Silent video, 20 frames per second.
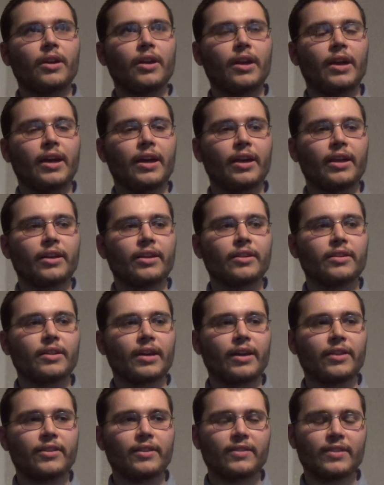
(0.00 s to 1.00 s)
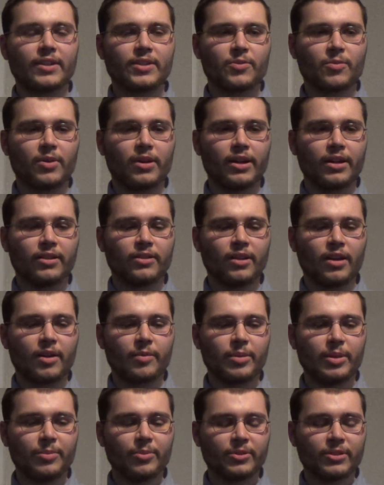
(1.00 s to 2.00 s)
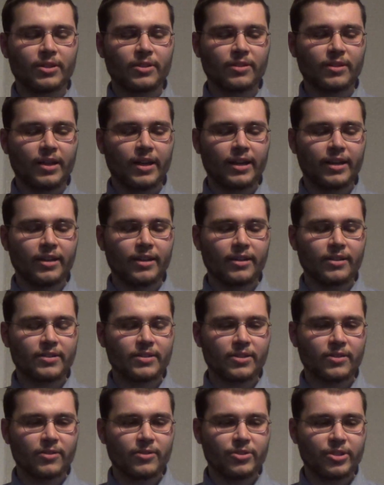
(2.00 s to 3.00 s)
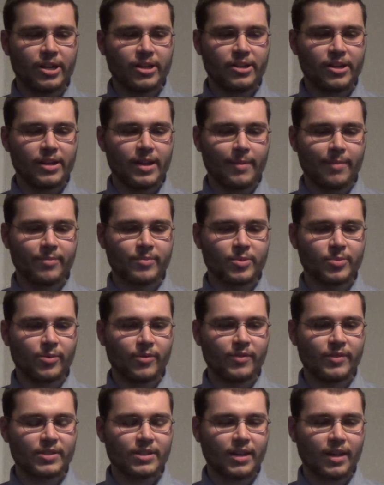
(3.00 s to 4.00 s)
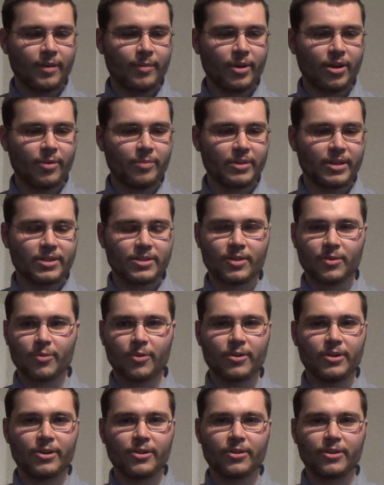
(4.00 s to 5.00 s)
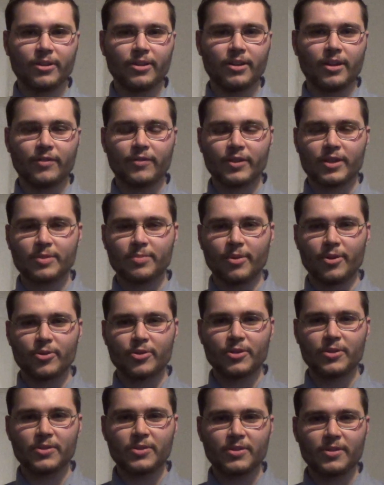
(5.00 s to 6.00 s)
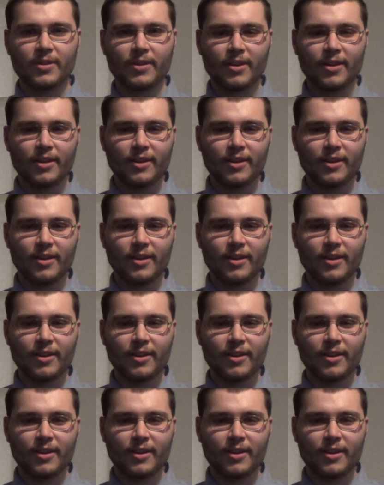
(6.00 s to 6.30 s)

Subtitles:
And I think that's why a lot of people didn't like it until the J.J. Abrams movies came out, because there weren't nearly enough explosions.